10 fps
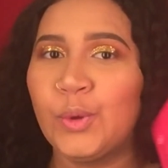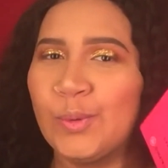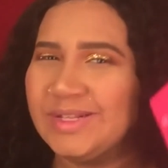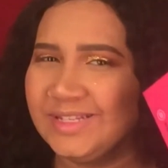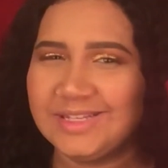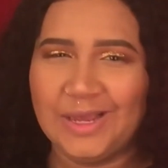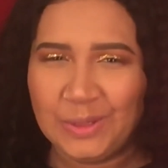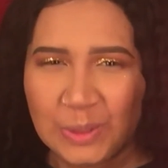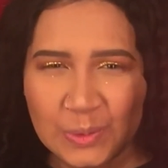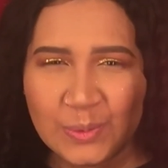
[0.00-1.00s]
what to tell
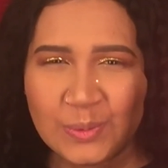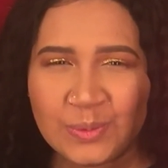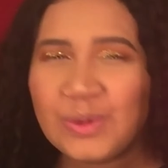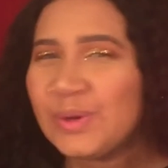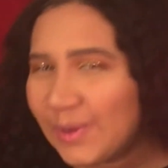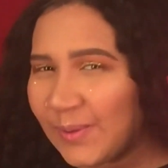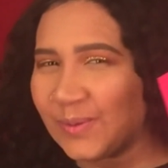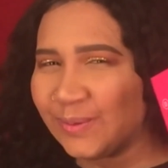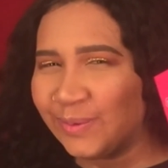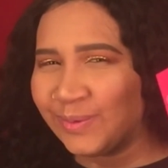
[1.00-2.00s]
you, you know?